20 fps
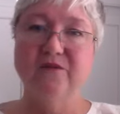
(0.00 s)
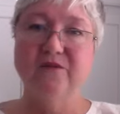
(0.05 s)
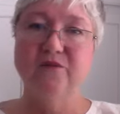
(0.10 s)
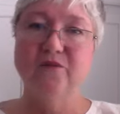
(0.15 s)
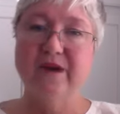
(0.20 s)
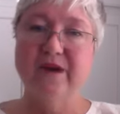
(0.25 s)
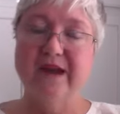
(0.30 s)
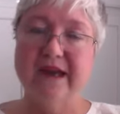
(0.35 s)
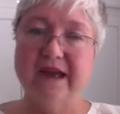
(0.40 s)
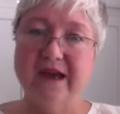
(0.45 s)

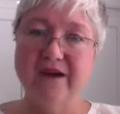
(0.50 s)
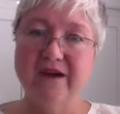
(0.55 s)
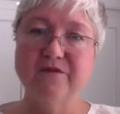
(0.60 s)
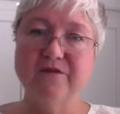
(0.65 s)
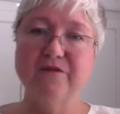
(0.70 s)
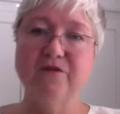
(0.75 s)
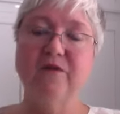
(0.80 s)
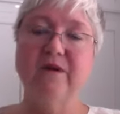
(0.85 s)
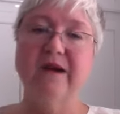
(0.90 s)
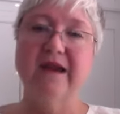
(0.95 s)

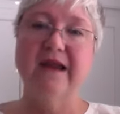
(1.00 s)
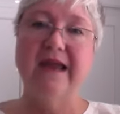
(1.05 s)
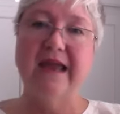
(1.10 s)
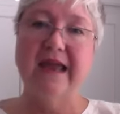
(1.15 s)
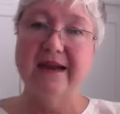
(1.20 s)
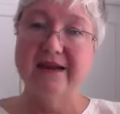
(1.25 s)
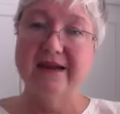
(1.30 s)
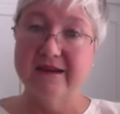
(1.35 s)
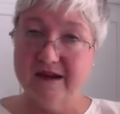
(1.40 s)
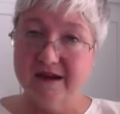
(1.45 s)
recovery
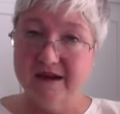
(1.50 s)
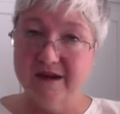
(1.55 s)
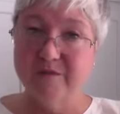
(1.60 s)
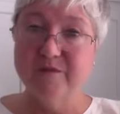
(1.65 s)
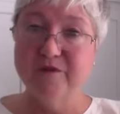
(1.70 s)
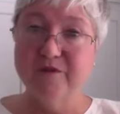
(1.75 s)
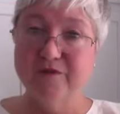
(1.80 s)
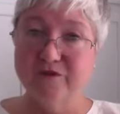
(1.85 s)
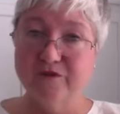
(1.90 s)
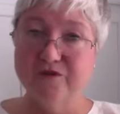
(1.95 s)
and
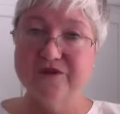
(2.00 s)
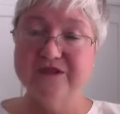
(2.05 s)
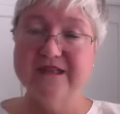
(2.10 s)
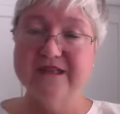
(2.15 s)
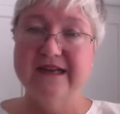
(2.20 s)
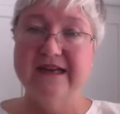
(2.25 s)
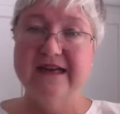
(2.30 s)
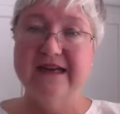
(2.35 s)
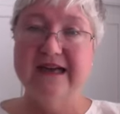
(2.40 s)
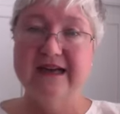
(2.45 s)
comfort.
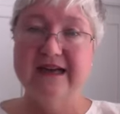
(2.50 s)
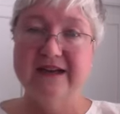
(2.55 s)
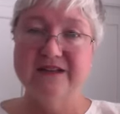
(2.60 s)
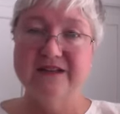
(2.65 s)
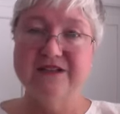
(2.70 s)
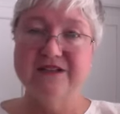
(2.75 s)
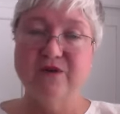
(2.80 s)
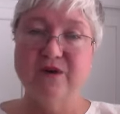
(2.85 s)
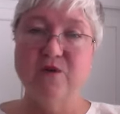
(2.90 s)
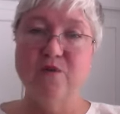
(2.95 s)

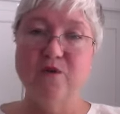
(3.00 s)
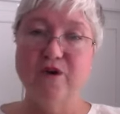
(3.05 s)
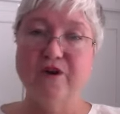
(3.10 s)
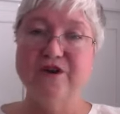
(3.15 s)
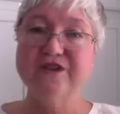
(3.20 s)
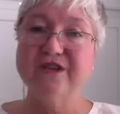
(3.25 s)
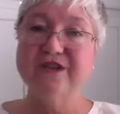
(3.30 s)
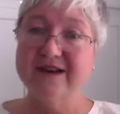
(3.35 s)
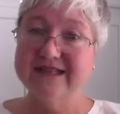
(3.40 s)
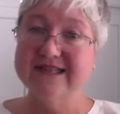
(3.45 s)
So it
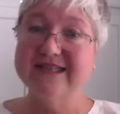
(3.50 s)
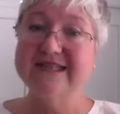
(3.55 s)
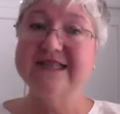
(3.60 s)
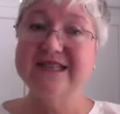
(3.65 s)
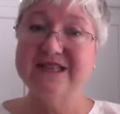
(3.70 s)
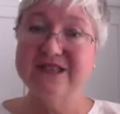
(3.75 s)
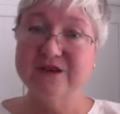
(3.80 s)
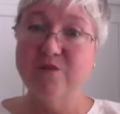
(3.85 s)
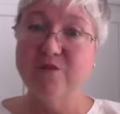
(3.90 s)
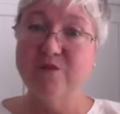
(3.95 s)
works on a
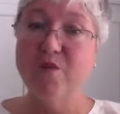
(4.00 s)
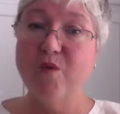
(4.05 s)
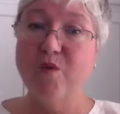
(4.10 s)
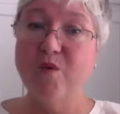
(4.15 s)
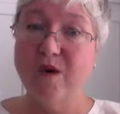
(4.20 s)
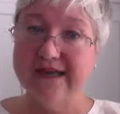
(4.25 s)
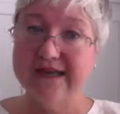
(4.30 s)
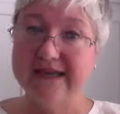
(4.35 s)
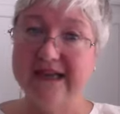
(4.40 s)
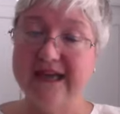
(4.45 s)

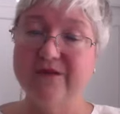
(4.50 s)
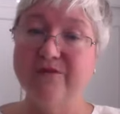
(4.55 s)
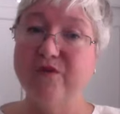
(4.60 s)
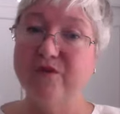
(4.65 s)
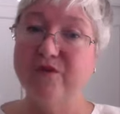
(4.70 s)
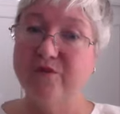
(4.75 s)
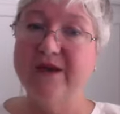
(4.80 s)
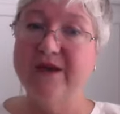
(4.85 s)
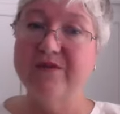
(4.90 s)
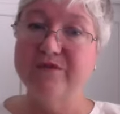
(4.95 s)
system-wide
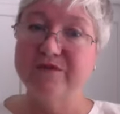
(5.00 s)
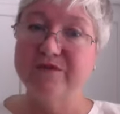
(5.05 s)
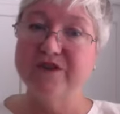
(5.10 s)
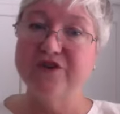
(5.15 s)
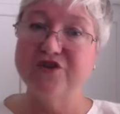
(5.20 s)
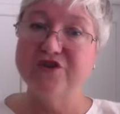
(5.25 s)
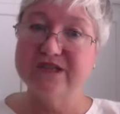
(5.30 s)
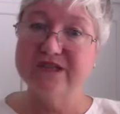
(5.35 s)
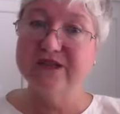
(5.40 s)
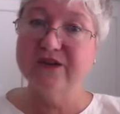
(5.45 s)
level rather
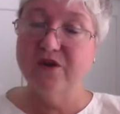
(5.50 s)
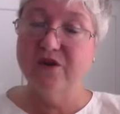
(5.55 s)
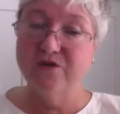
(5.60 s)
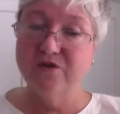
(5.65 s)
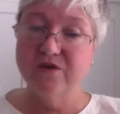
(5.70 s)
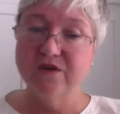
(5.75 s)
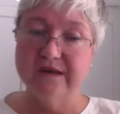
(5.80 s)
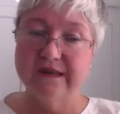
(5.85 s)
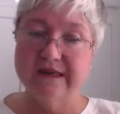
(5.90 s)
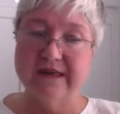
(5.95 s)
than just
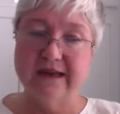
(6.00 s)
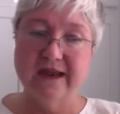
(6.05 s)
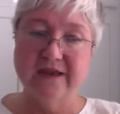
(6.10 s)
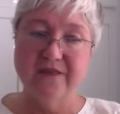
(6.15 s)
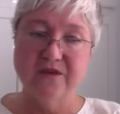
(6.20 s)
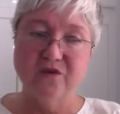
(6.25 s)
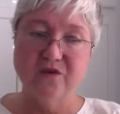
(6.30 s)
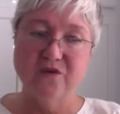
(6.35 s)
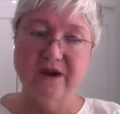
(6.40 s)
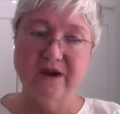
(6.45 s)
locally like
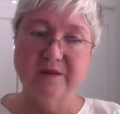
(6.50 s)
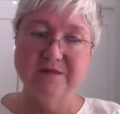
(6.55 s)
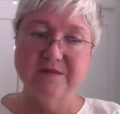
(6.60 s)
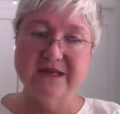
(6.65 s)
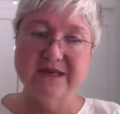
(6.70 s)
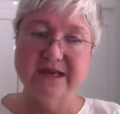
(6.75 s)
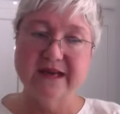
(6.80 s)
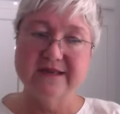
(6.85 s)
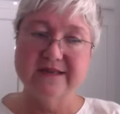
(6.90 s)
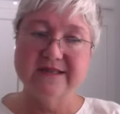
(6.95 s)
the cream
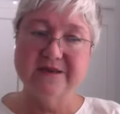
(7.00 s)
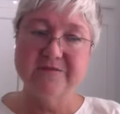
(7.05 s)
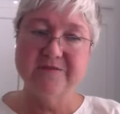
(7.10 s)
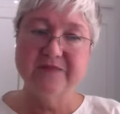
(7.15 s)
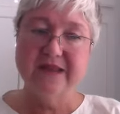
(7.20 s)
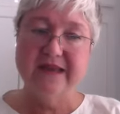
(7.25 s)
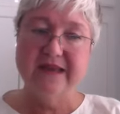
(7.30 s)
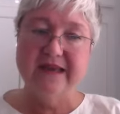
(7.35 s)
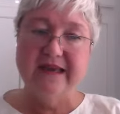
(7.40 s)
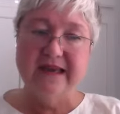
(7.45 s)
does.
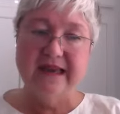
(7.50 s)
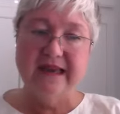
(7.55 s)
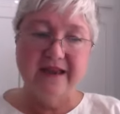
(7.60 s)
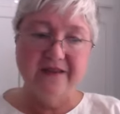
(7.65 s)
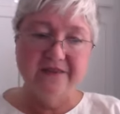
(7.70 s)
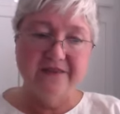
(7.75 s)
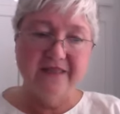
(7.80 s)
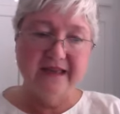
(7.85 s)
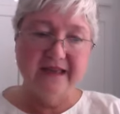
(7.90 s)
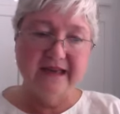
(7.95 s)

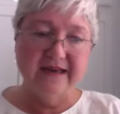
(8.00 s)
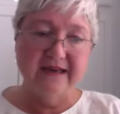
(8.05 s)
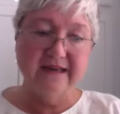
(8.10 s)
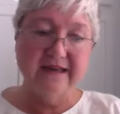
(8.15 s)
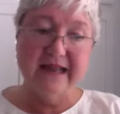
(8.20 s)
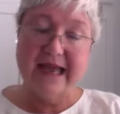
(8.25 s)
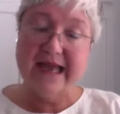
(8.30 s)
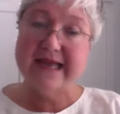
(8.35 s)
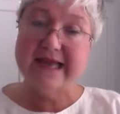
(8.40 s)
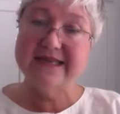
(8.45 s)
And then
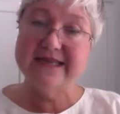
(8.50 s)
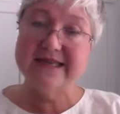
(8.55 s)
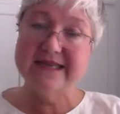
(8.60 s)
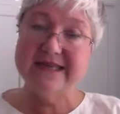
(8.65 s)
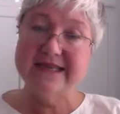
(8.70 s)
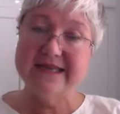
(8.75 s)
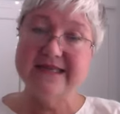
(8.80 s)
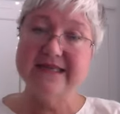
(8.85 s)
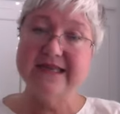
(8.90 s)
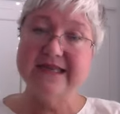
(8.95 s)

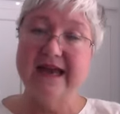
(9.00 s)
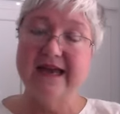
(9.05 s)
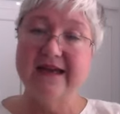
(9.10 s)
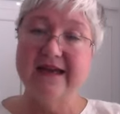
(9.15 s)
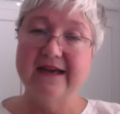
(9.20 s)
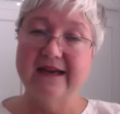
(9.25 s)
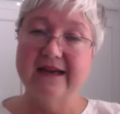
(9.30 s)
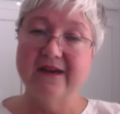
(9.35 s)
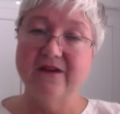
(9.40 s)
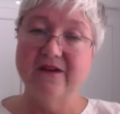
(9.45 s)

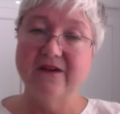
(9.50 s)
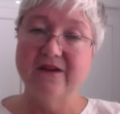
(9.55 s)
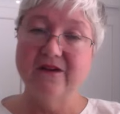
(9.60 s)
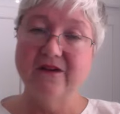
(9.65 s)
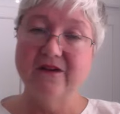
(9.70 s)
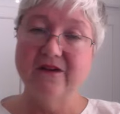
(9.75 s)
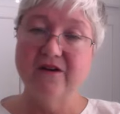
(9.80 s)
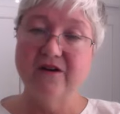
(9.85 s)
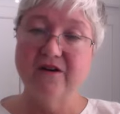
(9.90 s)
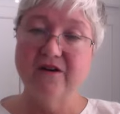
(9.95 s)
lastly, in
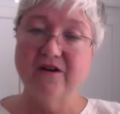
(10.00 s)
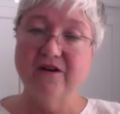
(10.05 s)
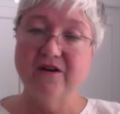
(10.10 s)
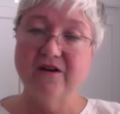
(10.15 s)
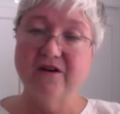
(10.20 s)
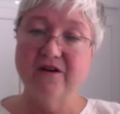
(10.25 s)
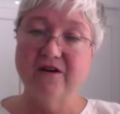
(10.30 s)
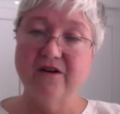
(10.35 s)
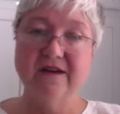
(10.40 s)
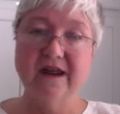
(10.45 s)
our
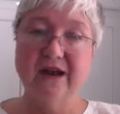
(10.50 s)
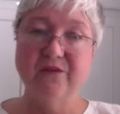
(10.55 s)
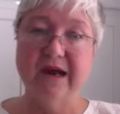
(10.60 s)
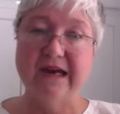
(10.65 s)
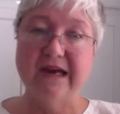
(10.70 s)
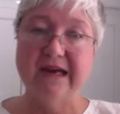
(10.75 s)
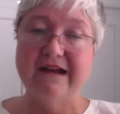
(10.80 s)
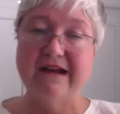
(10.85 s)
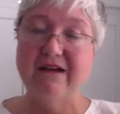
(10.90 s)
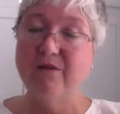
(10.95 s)
product
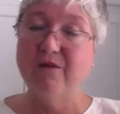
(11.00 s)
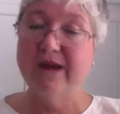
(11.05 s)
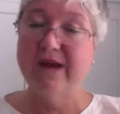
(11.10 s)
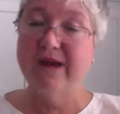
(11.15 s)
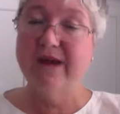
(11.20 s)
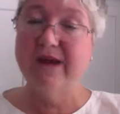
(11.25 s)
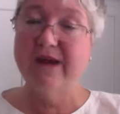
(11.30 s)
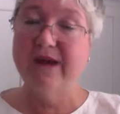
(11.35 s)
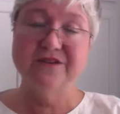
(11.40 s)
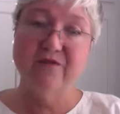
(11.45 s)
line right
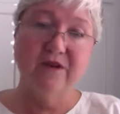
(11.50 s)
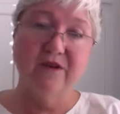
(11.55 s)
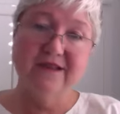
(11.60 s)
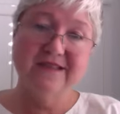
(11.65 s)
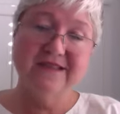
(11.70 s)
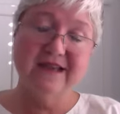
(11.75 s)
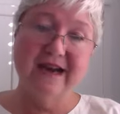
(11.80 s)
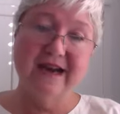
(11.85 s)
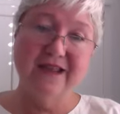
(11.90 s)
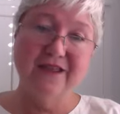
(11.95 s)
now, we have
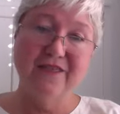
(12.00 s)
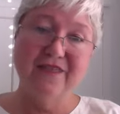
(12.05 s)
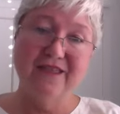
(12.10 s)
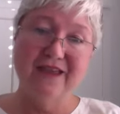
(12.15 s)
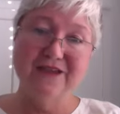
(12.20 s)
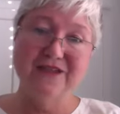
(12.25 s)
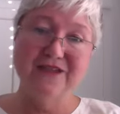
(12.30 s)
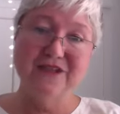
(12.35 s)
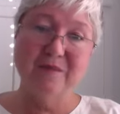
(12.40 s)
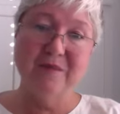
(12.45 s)
several
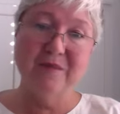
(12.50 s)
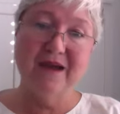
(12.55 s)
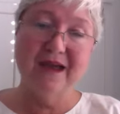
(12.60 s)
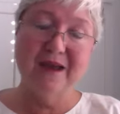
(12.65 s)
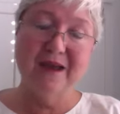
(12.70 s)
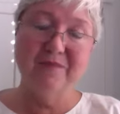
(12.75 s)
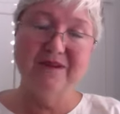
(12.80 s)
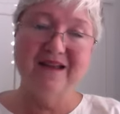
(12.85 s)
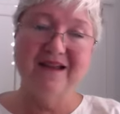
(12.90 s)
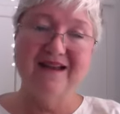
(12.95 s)
exciting things
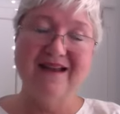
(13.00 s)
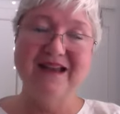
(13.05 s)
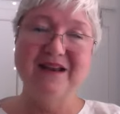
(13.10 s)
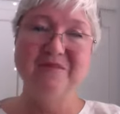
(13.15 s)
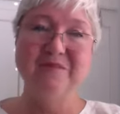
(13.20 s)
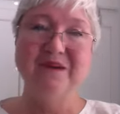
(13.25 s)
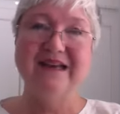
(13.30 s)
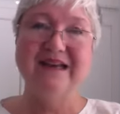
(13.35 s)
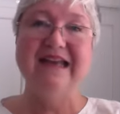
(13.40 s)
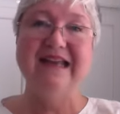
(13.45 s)
in the
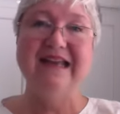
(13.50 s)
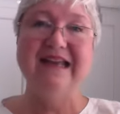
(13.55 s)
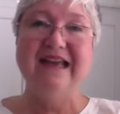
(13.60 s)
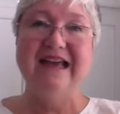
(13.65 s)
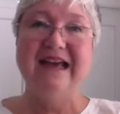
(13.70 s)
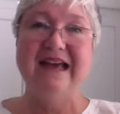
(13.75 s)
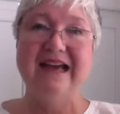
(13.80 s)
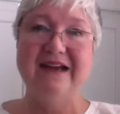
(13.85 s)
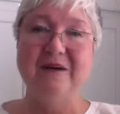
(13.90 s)
pipeline, but